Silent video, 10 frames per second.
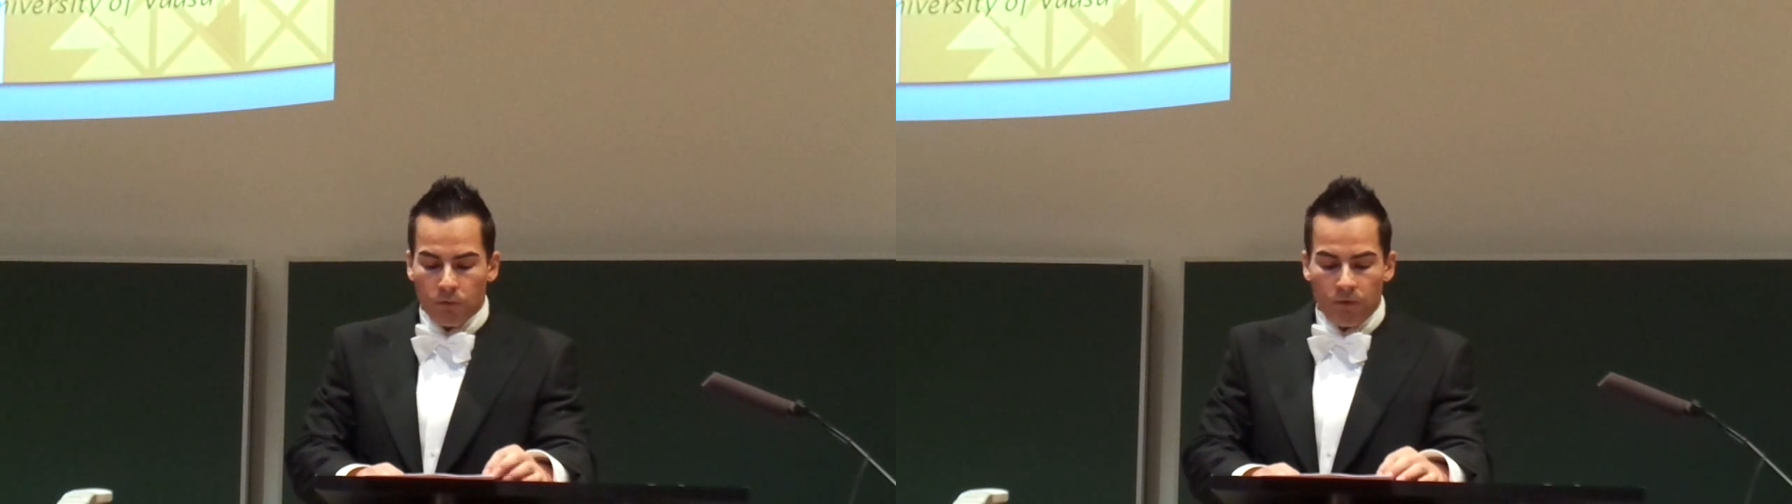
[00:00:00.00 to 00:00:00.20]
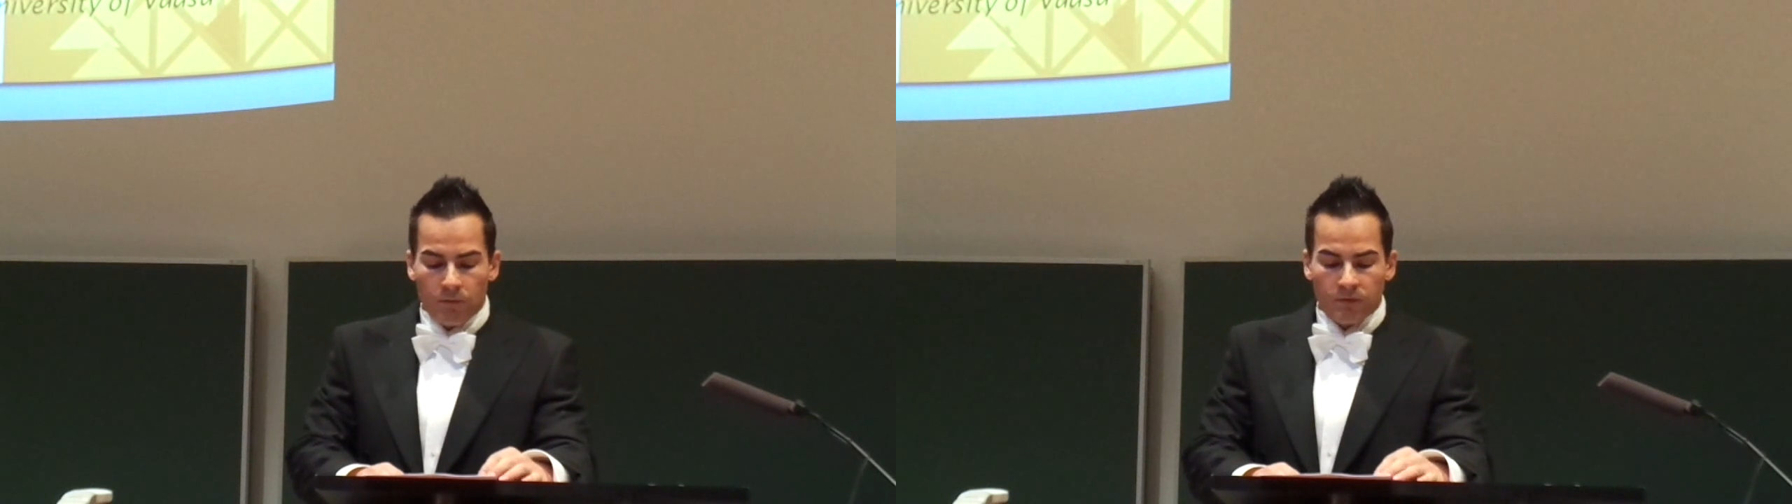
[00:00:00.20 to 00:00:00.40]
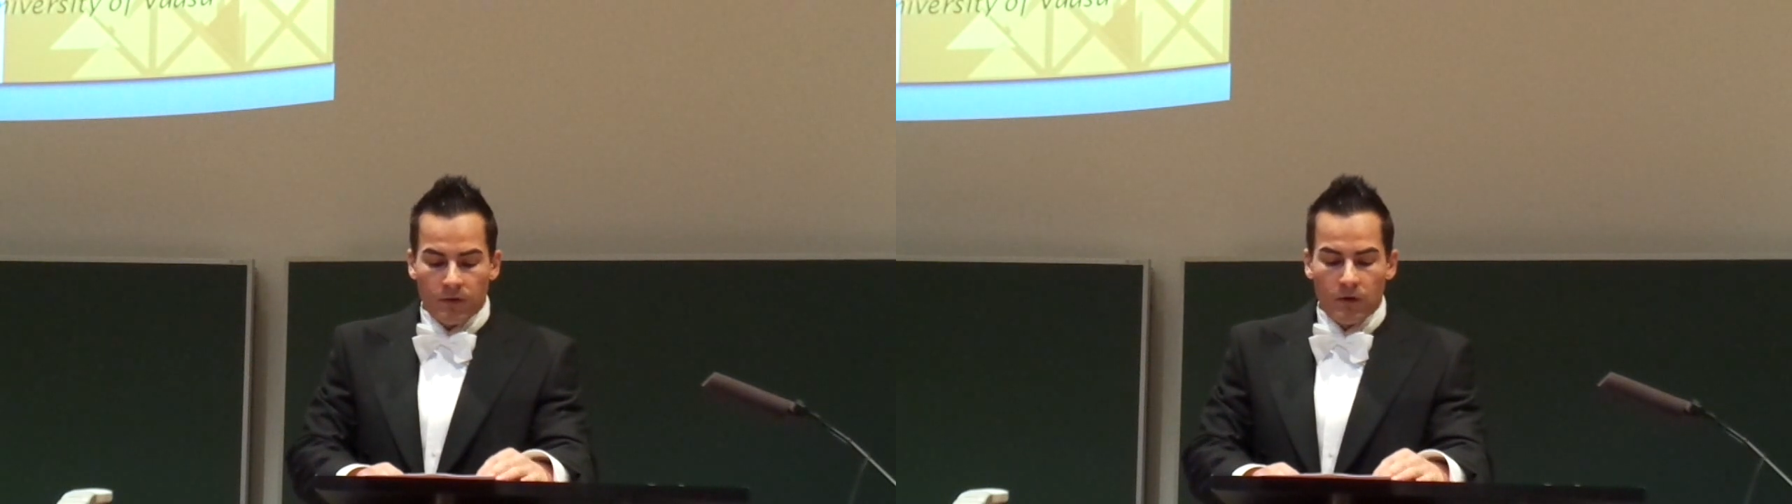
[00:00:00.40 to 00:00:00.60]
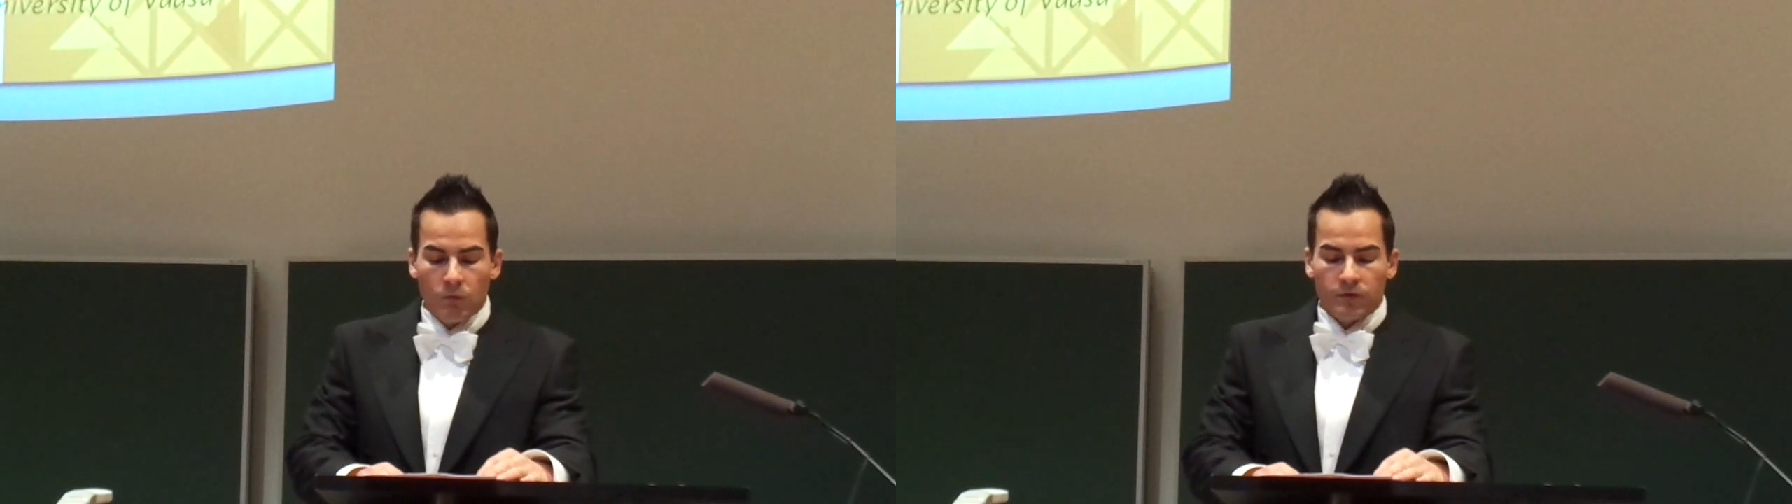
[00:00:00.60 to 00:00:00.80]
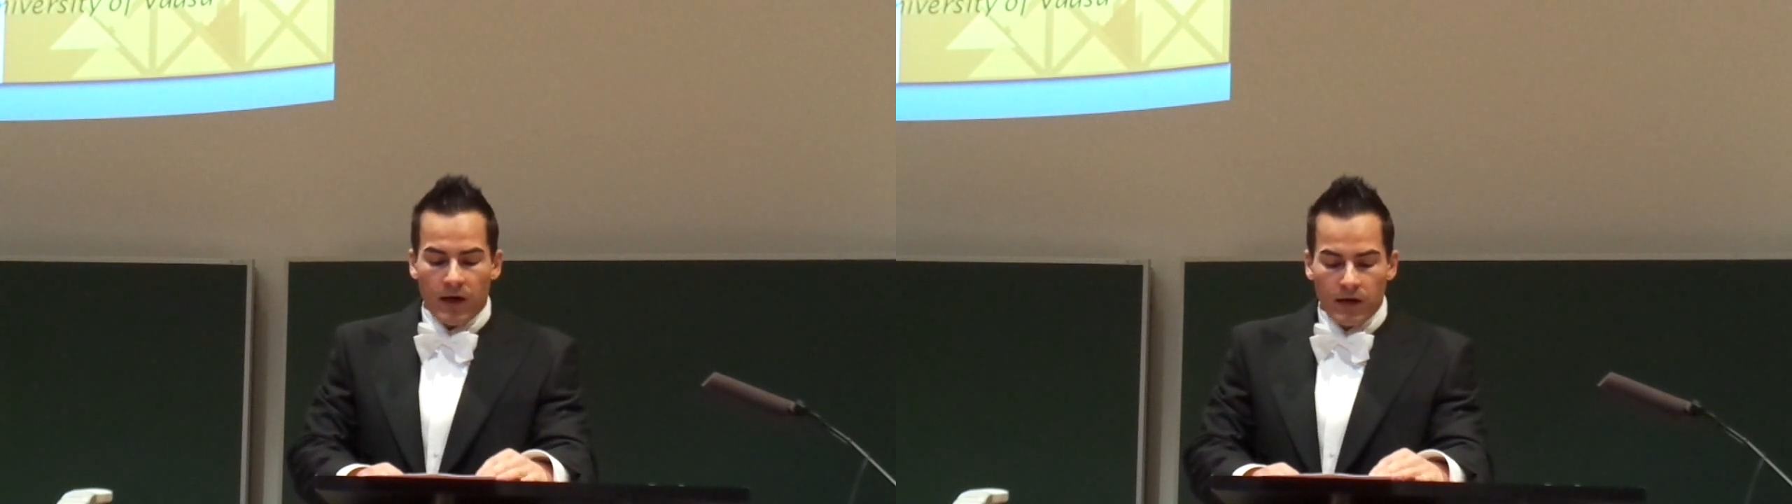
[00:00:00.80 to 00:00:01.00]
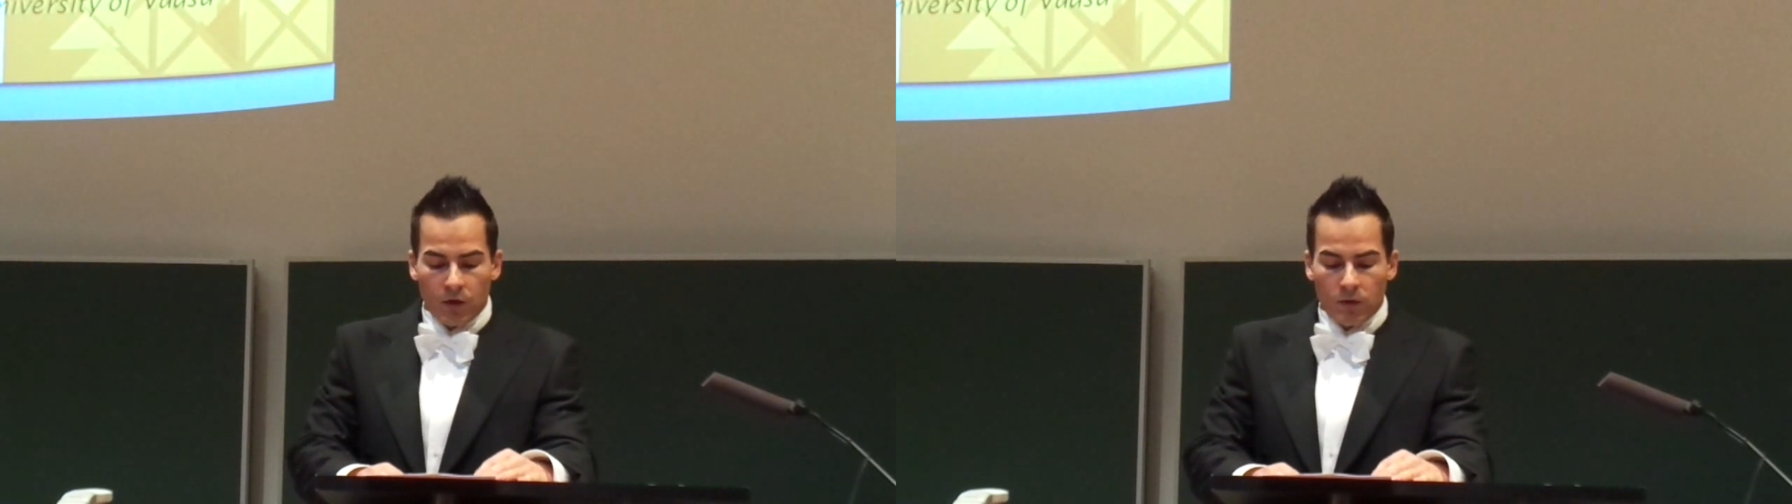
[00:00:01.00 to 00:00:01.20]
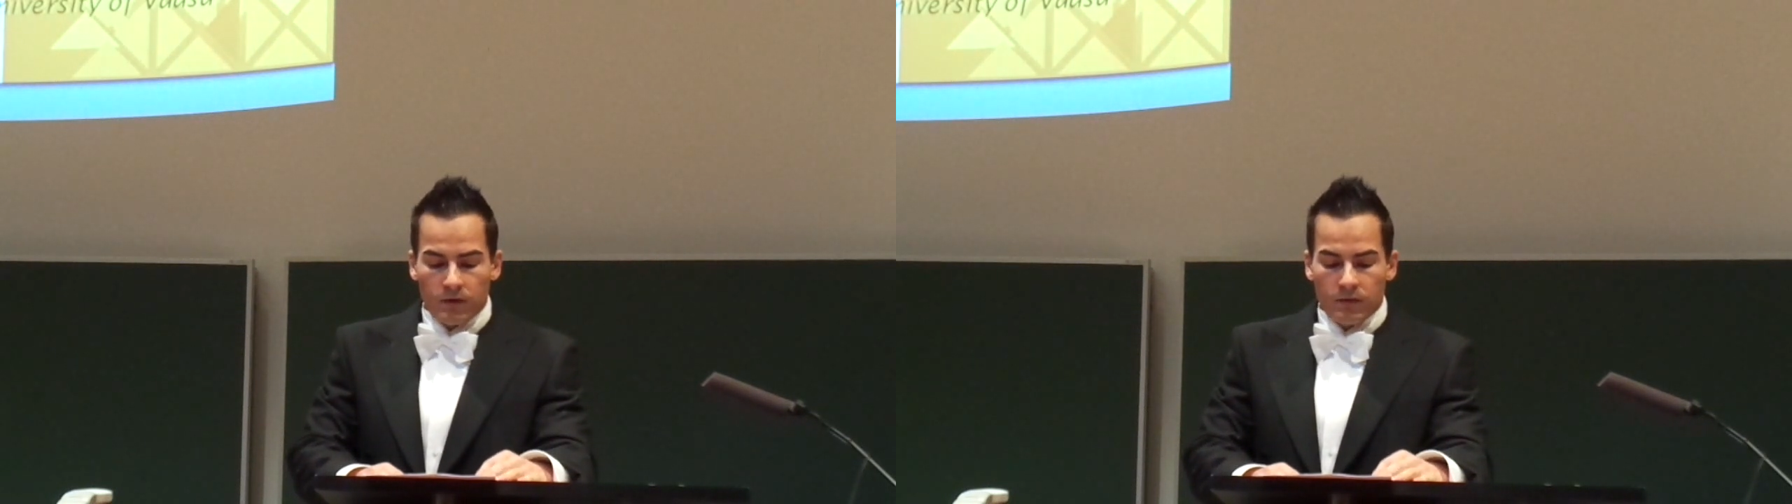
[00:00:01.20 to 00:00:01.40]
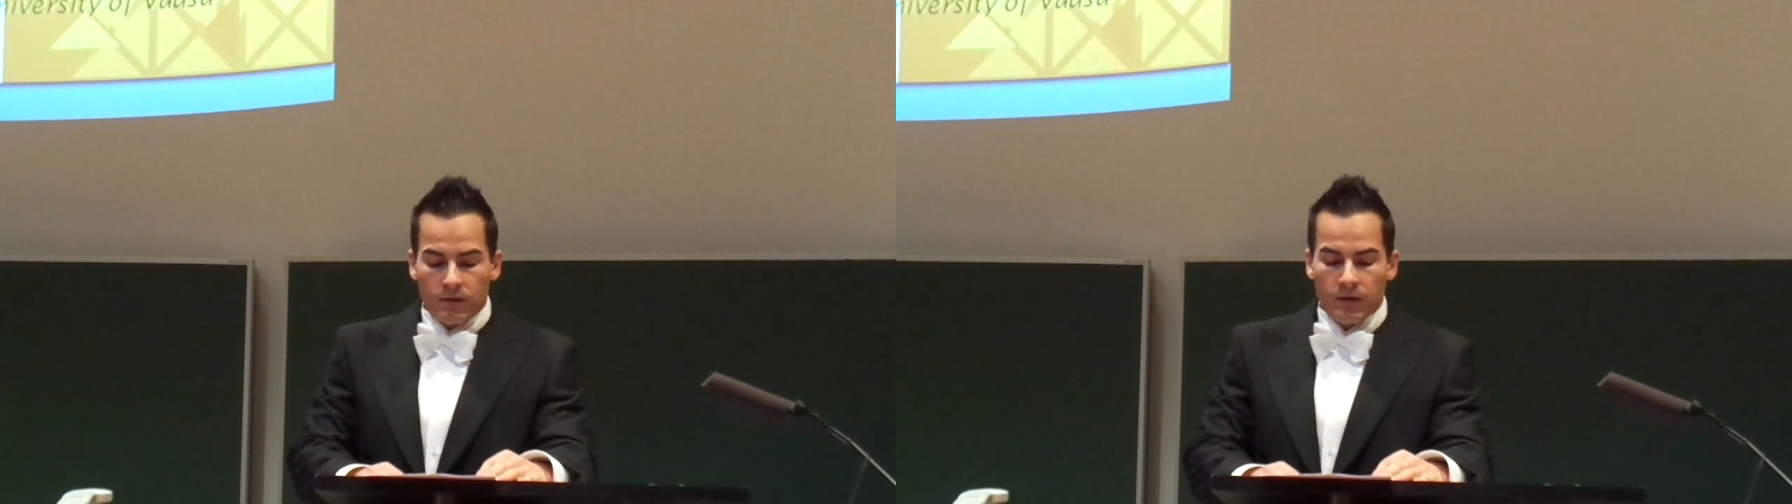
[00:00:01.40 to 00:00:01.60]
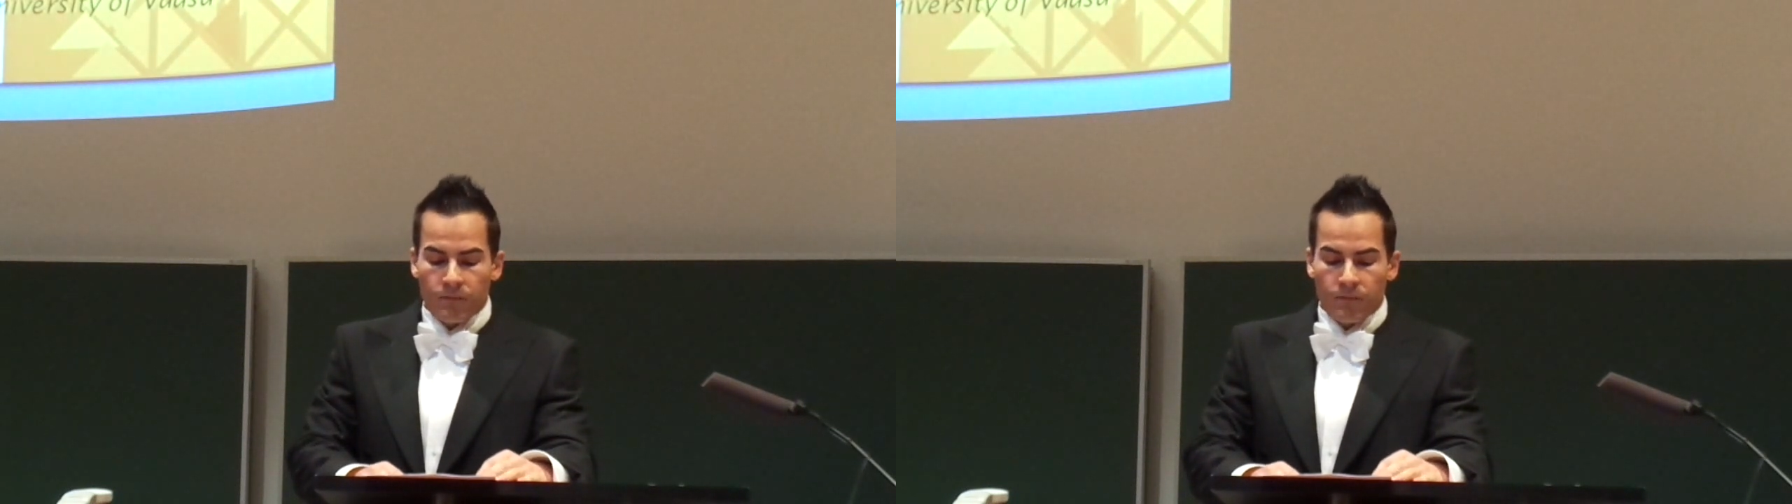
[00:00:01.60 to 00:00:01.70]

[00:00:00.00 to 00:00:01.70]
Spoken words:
firms with high liquidity